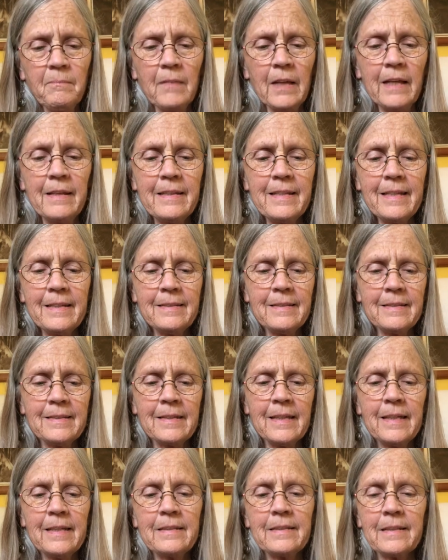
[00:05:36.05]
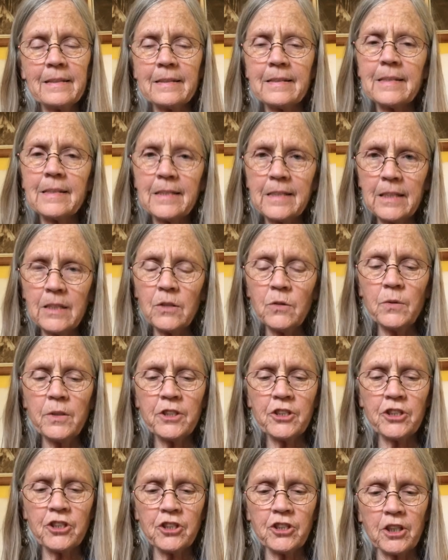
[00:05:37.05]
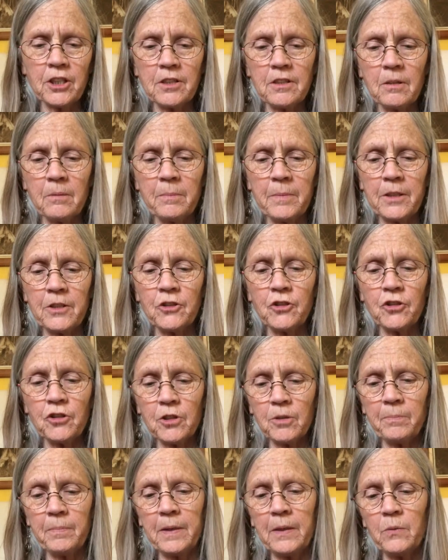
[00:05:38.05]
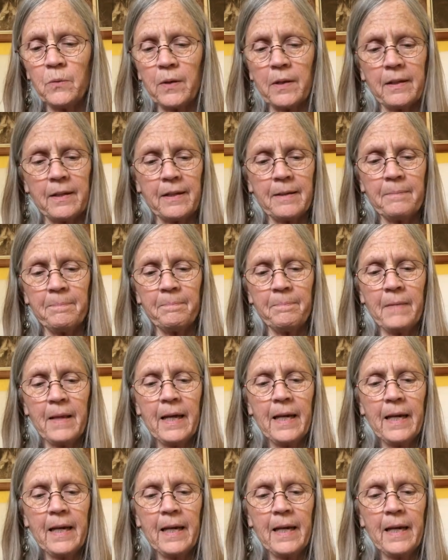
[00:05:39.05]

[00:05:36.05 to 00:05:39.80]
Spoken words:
this distinguished gentleman took me with him,